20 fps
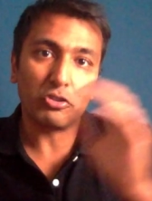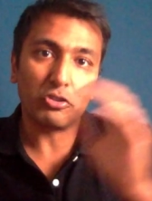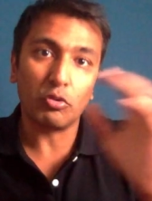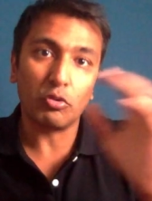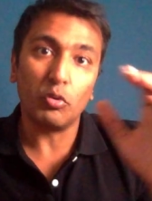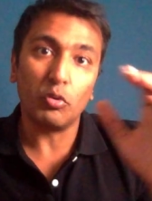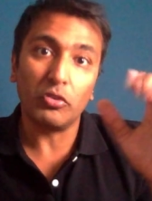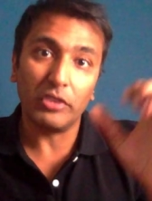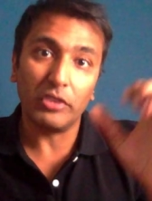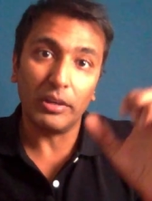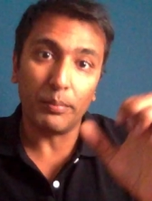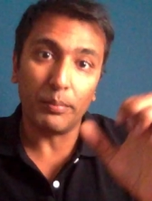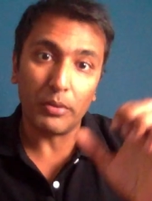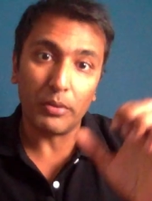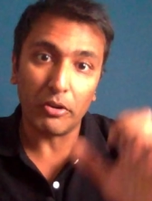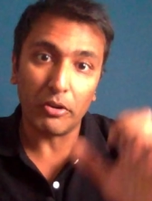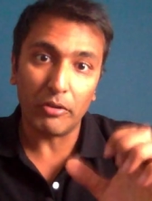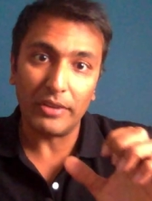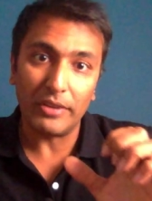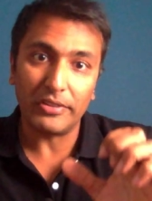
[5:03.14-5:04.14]
causing a
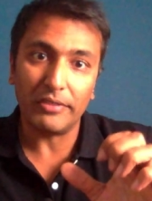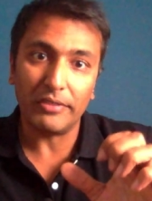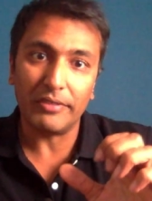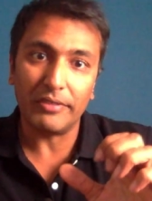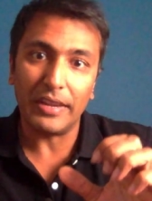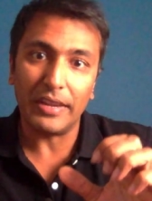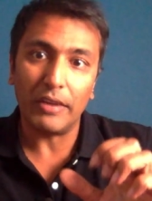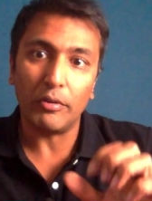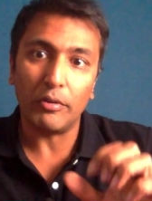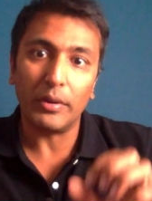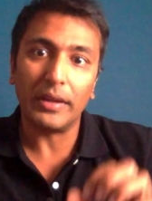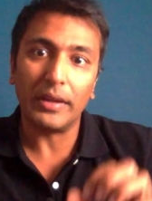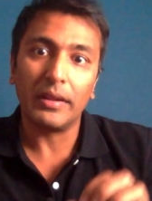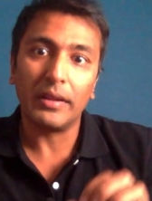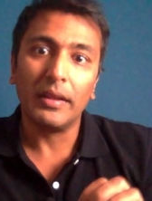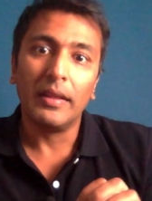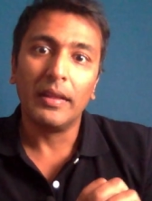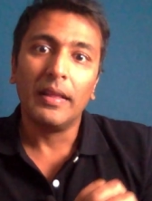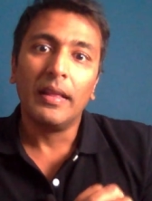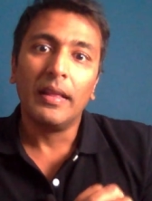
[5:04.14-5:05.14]
progressive narrowing.
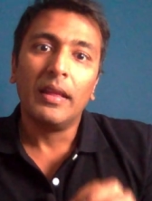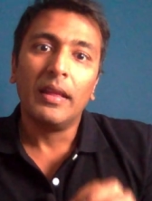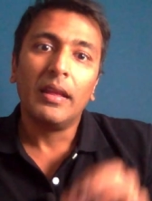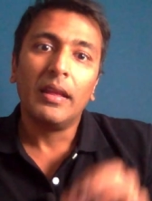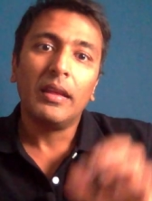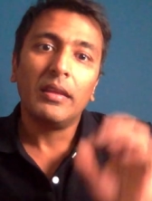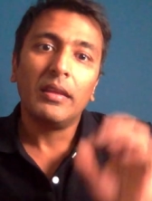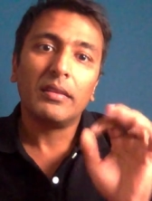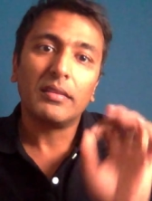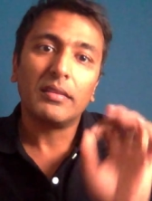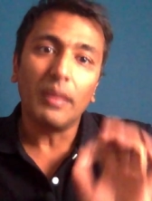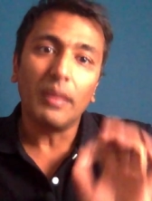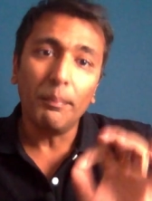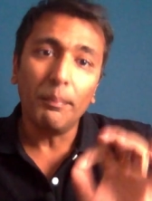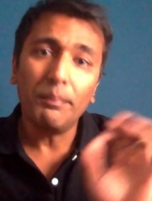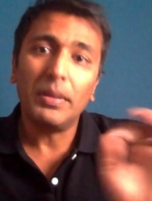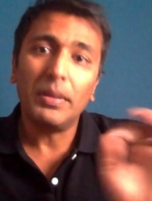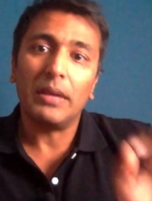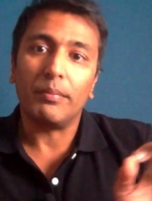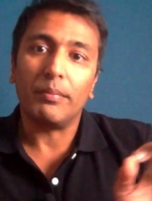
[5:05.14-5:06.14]
Some
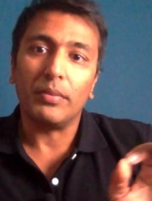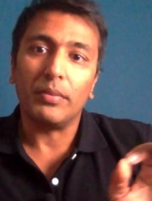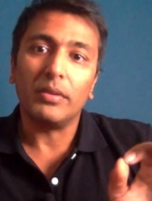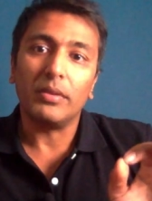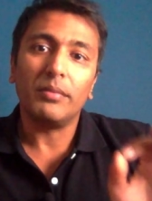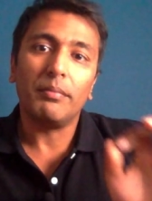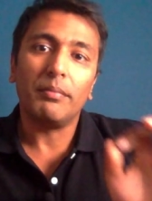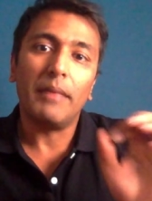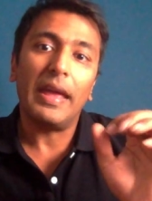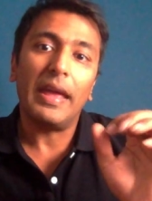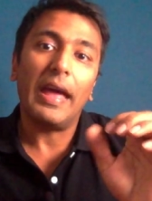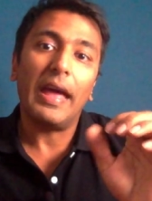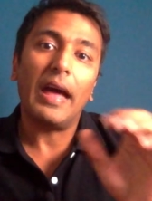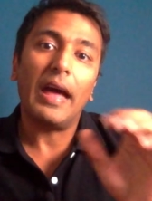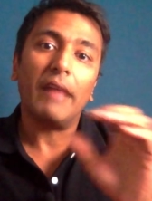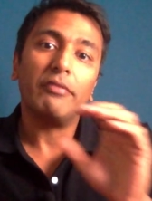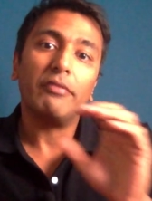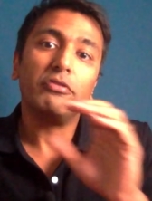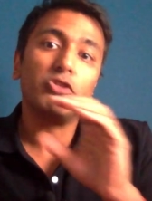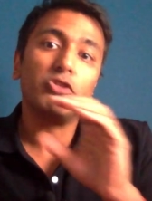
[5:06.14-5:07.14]
people may
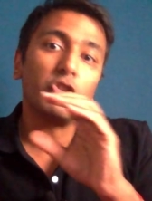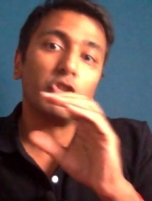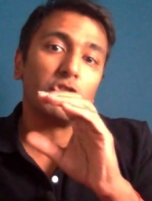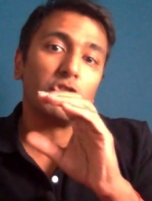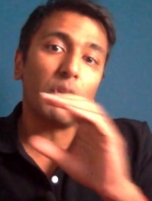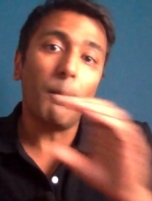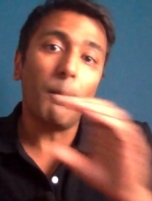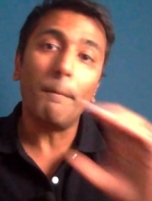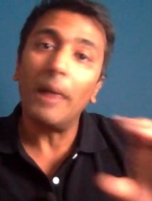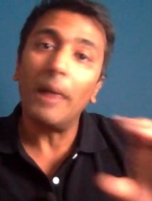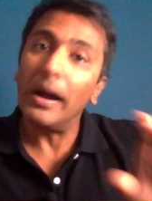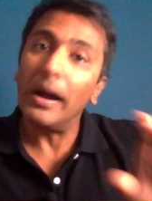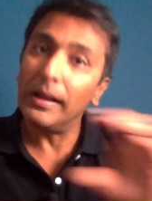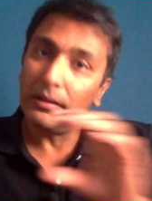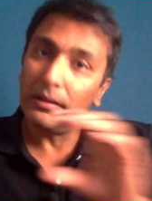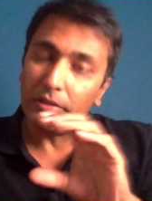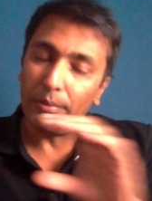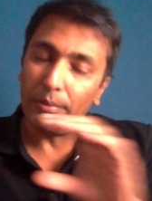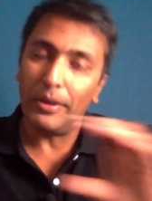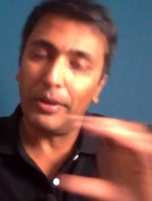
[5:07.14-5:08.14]
have just a
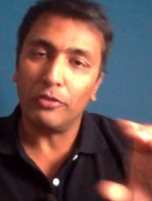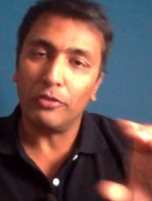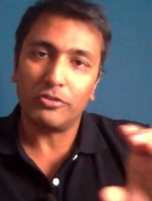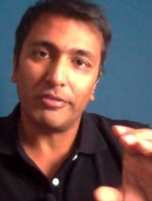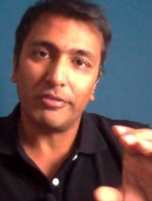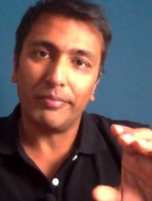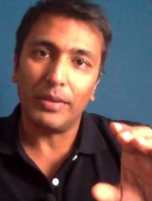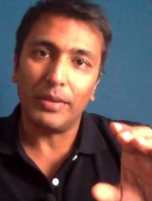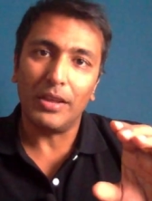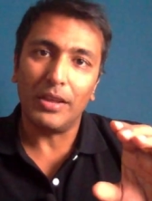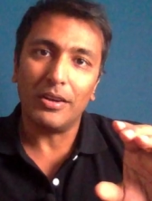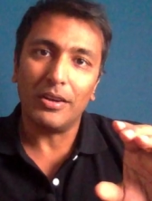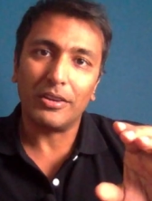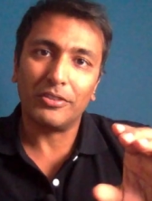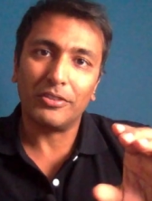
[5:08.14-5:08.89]
mild amount of plaque,